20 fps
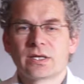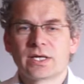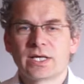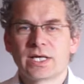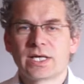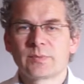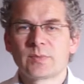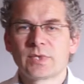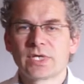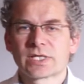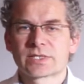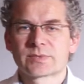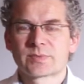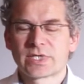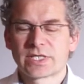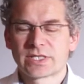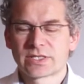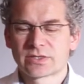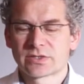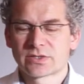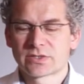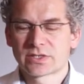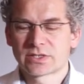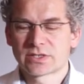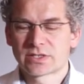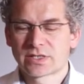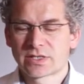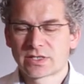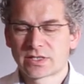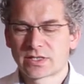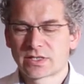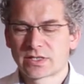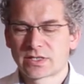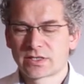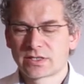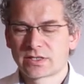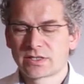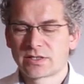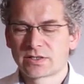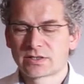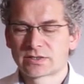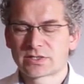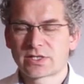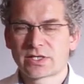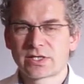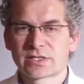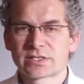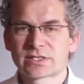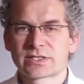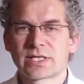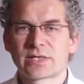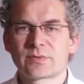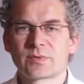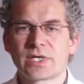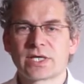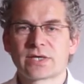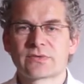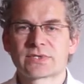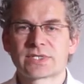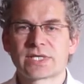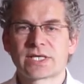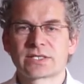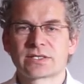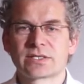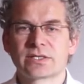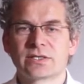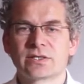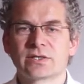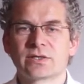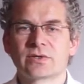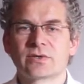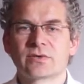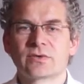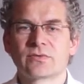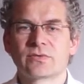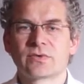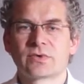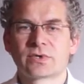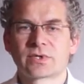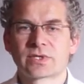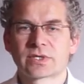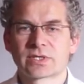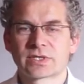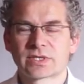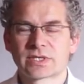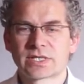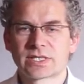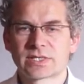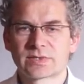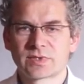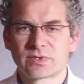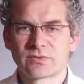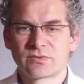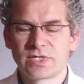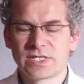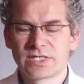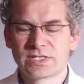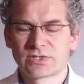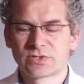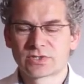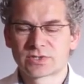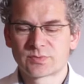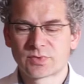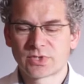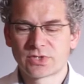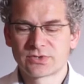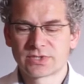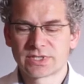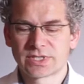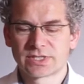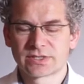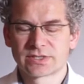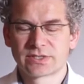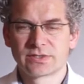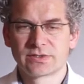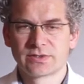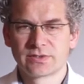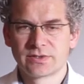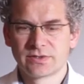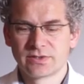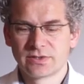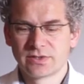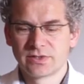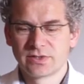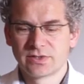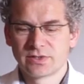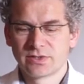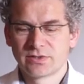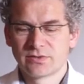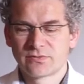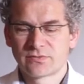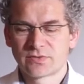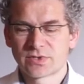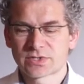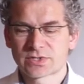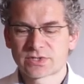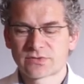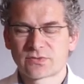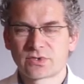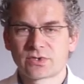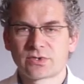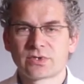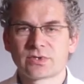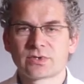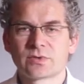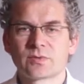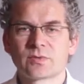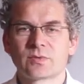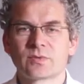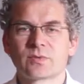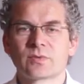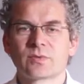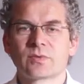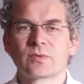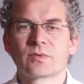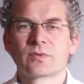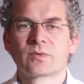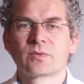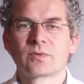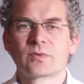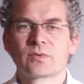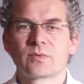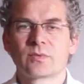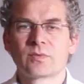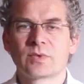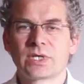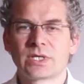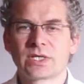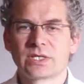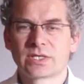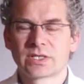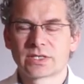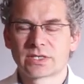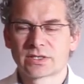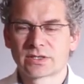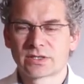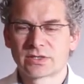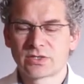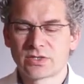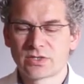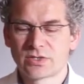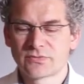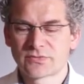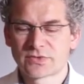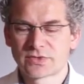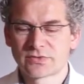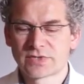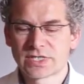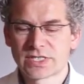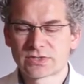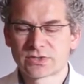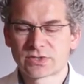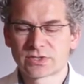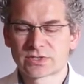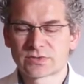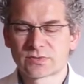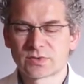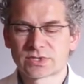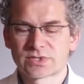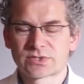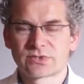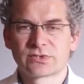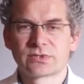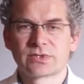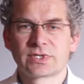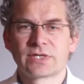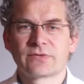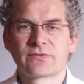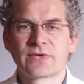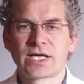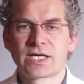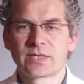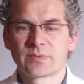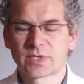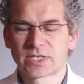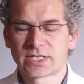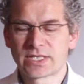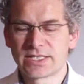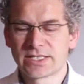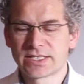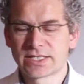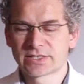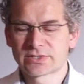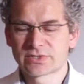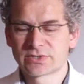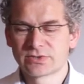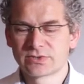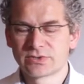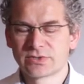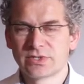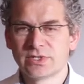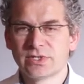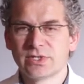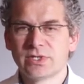Let me explain you the targets that we have set for this research project. First of all, the goal of the research was to develop a cleaning tool